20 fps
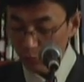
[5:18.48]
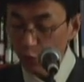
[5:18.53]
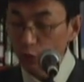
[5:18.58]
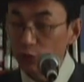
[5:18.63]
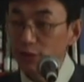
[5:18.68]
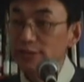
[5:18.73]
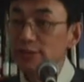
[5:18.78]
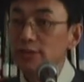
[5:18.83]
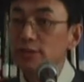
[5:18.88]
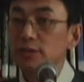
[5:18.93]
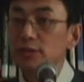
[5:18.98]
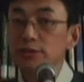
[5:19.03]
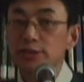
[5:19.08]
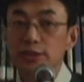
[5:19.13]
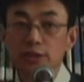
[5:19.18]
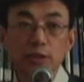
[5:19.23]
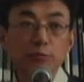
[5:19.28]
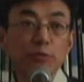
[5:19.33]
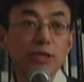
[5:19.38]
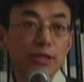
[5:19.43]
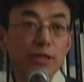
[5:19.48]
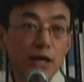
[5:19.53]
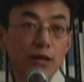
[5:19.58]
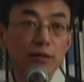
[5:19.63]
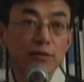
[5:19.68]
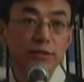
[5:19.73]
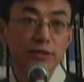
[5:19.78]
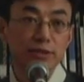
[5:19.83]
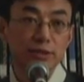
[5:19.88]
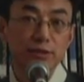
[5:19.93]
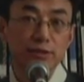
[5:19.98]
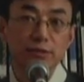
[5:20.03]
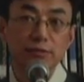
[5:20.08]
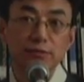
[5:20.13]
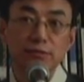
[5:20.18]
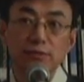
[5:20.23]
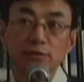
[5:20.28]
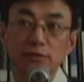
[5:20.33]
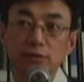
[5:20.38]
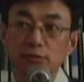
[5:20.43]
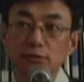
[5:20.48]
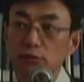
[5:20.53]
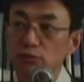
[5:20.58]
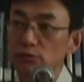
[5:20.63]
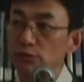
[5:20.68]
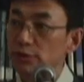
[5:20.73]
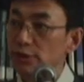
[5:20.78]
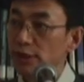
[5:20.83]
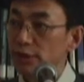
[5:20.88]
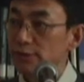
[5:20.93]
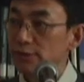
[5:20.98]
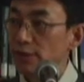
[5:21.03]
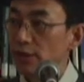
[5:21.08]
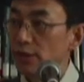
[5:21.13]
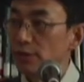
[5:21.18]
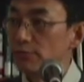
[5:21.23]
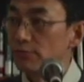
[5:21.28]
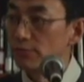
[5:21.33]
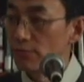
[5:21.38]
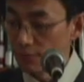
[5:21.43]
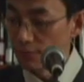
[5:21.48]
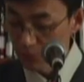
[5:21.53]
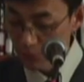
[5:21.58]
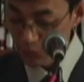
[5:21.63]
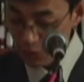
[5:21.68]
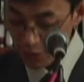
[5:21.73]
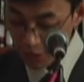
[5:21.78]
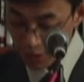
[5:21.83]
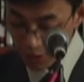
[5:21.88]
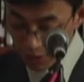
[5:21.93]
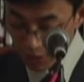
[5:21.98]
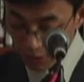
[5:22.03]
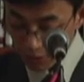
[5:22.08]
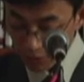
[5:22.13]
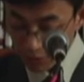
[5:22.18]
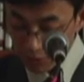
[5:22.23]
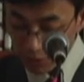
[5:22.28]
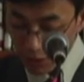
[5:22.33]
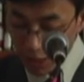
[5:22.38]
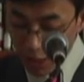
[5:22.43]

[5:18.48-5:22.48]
the political terminology during that time. And